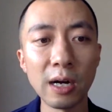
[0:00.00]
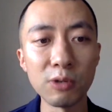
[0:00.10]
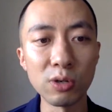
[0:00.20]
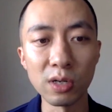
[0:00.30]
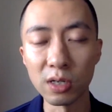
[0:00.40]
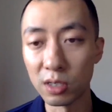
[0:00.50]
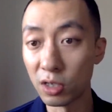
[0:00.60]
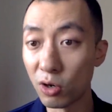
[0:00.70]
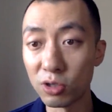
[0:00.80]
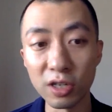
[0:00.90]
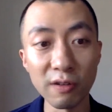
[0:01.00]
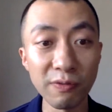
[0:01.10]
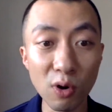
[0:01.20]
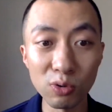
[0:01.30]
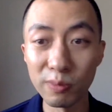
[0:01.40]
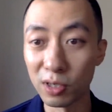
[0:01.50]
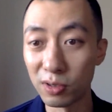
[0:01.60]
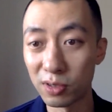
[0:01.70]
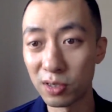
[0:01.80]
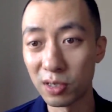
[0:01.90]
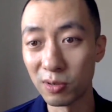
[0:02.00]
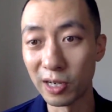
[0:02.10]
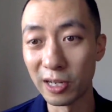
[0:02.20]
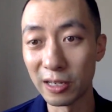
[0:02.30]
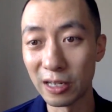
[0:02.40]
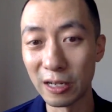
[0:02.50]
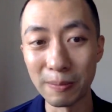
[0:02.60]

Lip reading: You can negotiate phone bills, right?